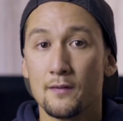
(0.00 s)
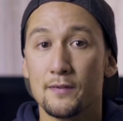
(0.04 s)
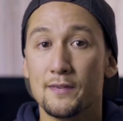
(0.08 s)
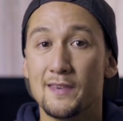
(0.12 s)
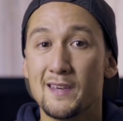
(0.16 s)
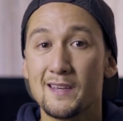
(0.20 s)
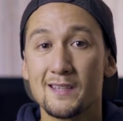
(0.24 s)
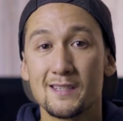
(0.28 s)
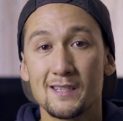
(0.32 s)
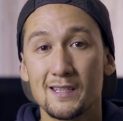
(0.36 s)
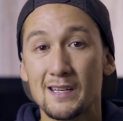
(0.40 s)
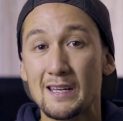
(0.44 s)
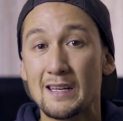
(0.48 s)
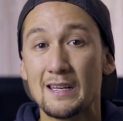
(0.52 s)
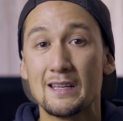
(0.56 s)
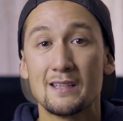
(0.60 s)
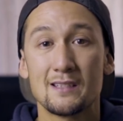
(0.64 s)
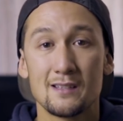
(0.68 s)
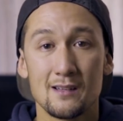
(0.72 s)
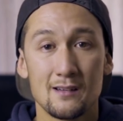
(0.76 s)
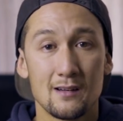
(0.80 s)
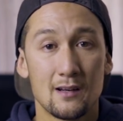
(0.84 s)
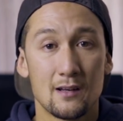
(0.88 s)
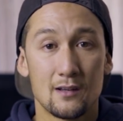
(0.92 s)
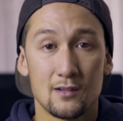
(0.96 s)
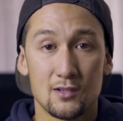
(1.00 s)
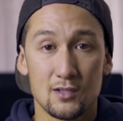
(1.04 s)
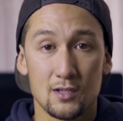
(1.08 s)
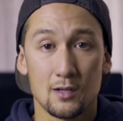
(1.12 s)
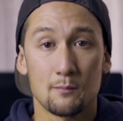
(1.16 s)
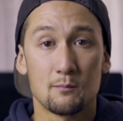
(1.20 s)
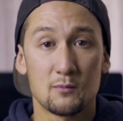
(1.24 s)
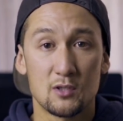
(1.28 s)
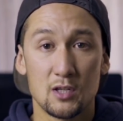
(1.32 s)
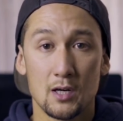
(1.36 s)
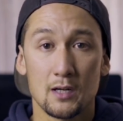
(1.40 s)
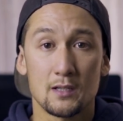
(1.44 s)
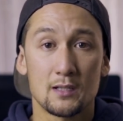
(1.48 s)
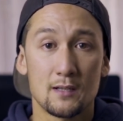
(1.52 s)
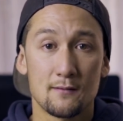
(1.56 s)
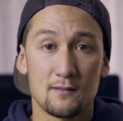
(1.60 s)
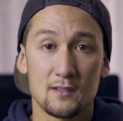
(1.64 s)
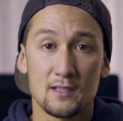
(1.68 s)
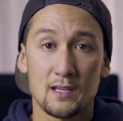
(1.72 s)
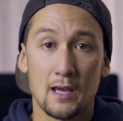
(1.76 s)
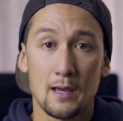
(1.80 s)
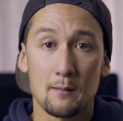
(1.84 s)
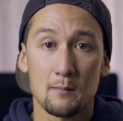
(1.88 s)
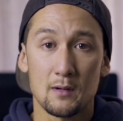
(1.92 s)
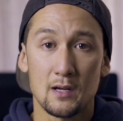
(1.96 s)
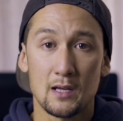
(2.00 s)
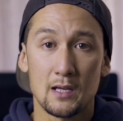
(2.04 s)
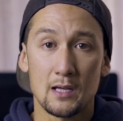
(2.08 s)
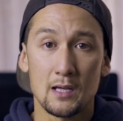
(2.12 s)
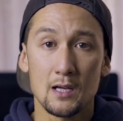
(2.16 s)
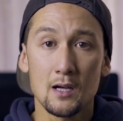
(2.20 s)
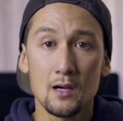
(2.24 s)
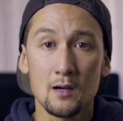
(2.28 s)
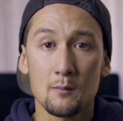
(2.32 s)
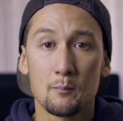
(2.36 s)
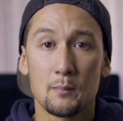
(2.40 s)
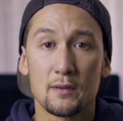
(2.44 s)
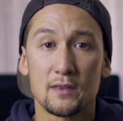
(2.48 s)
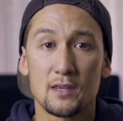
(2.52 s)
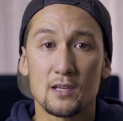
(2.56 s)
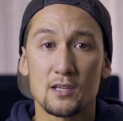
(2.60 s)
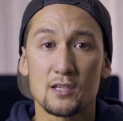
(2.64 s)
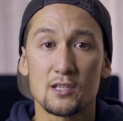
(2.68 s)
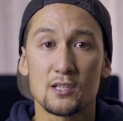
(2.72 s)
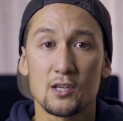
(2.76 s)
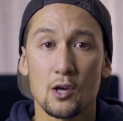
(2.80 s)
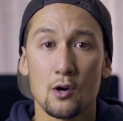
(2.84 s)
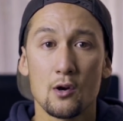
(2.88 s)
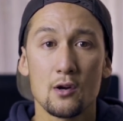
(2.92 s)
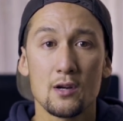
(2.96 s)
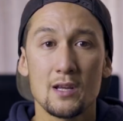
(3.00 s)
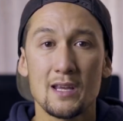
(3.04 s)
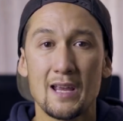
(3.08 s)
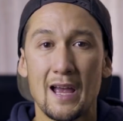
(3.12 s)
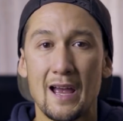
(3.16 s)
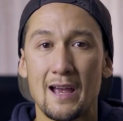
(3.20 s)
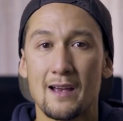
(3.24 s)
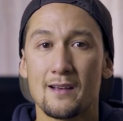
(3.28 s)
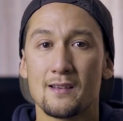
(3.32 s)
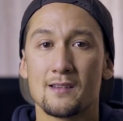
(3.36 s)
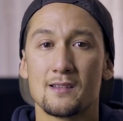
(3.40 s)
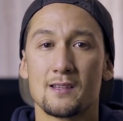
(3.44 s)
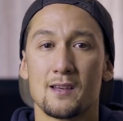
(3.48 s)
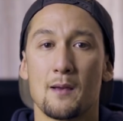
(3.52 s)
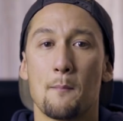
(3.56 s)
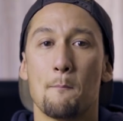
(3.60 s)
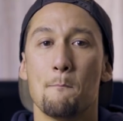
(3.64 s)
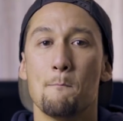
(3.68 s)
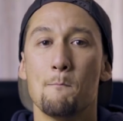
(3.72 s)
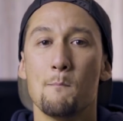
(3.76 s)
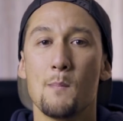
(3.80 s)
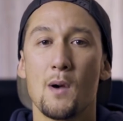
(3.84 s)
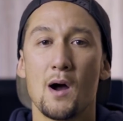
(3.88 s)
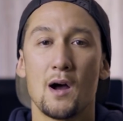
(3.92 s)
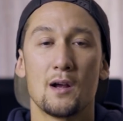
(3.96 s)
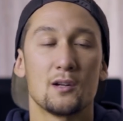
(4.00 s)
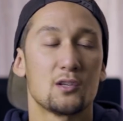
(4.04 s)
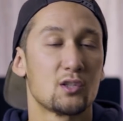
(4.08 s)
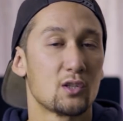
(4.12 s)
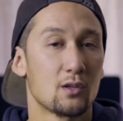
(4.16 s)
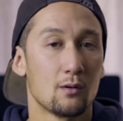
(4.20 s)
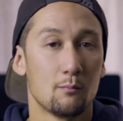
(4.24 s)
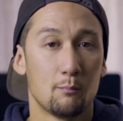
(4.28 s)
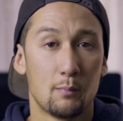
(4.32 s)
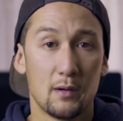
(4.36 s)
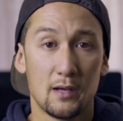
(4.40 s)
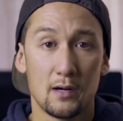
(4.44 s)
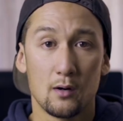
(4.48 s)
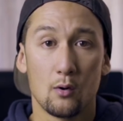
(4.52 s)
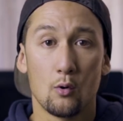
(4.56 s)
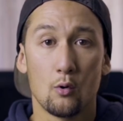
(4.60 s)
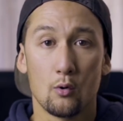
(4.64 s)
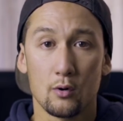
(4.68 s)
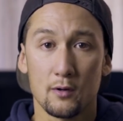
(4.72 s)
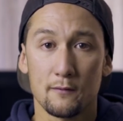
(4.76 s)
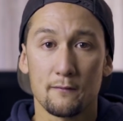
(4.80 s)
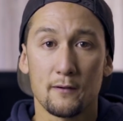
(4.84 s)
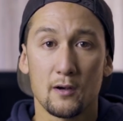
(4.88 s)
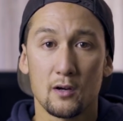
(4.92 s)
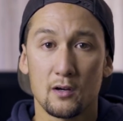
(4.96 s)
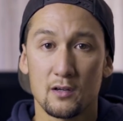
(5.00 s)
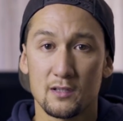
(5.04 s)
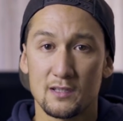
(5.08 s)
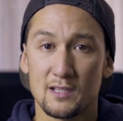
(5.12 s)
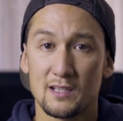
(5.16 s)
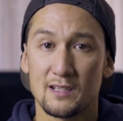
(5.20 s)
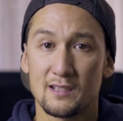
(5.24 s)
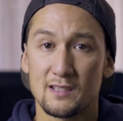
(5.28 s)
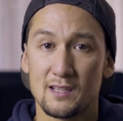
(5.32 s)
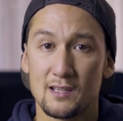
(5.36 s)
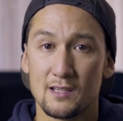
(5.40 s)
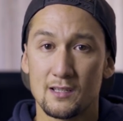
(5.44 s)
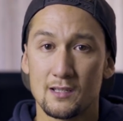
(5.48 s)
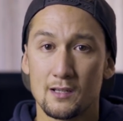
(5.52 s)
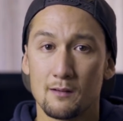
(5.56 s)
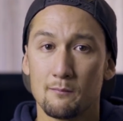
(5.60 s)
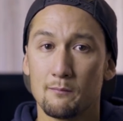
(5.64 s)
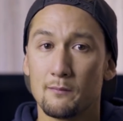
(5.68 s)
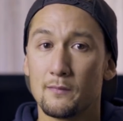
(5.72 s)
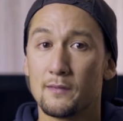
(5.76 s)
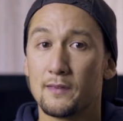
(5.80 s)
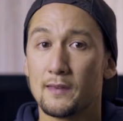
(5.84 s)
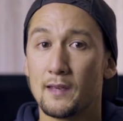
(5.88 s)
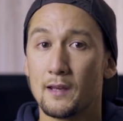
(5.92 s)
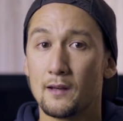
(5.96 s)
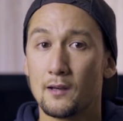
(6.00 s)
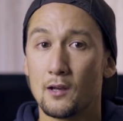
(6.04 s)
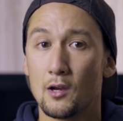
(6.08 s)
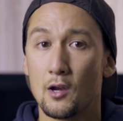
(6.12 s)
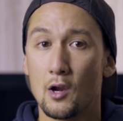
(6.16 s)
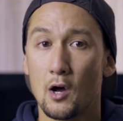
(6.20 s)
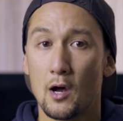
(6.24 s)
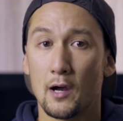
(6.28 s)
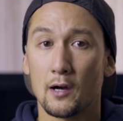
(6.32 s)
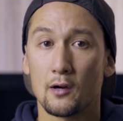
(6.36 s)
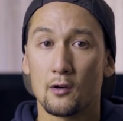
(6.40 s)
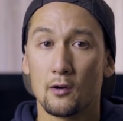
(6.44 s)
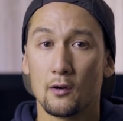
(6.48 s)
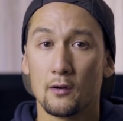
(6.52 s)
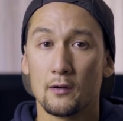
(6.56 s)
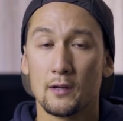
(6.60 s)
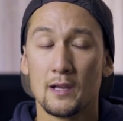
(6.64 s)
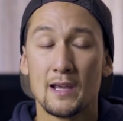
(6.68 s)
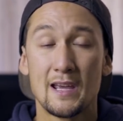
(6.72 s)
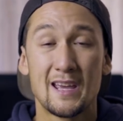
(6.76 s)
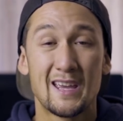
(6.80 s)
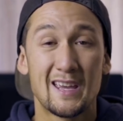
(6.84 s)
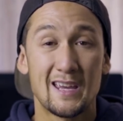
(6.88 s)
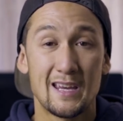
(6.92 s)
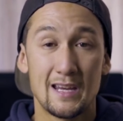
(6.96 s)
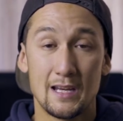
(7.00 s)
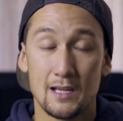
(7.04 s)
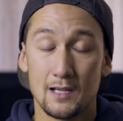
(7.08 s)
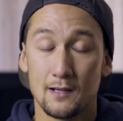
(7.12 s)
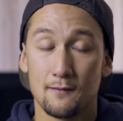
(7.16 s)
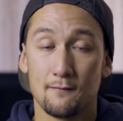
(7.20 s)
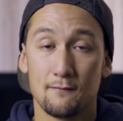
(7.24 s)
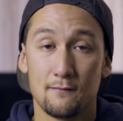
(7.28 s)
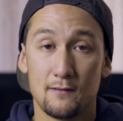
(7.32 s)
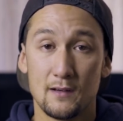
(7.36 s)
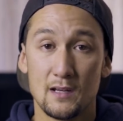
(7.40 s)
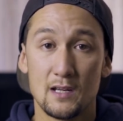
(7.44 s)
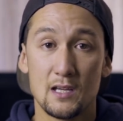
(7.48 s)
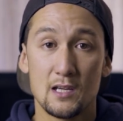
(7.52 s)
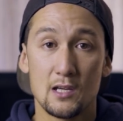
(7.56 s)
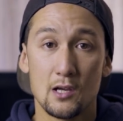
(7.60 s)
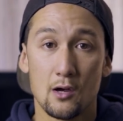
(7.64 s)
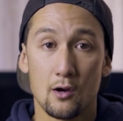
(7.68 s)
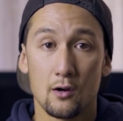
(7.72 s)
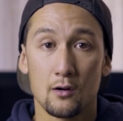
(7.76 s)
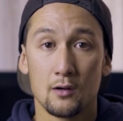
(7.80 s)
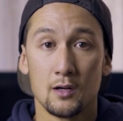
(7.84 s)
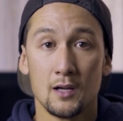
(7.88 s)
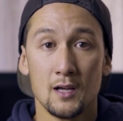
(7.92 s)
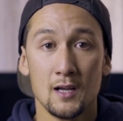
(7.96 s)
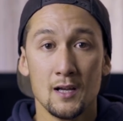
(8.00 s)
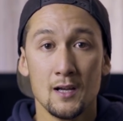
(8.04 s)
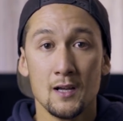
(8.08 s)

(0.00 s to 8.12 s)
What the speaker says: This isn't a subjective statement here, but the Sony has much better autofocusing system than the Nikon in video.